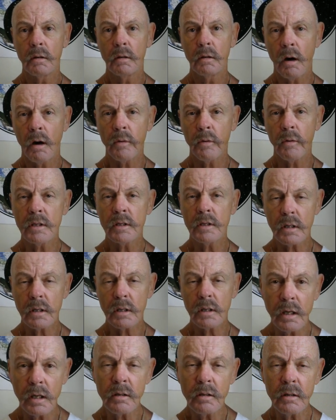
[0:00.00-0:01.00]
Always
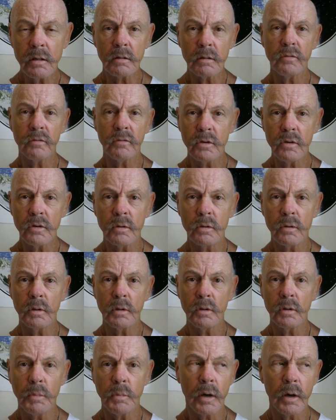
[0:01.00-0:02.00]
attentive to
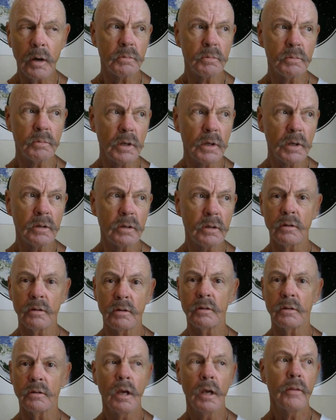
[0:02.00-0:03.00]
the body's
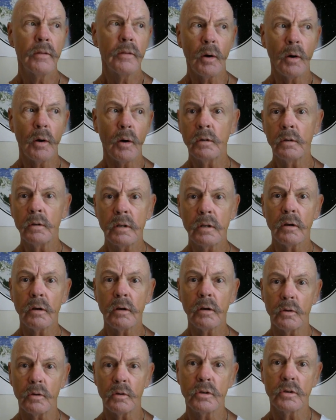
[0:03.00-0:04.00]
messages that will tell
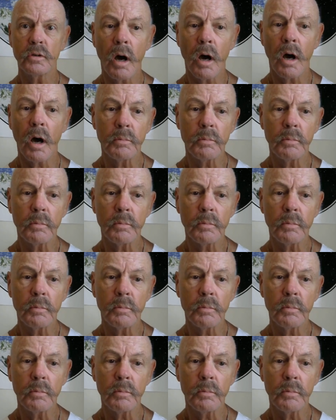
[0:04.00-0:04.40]
you stop.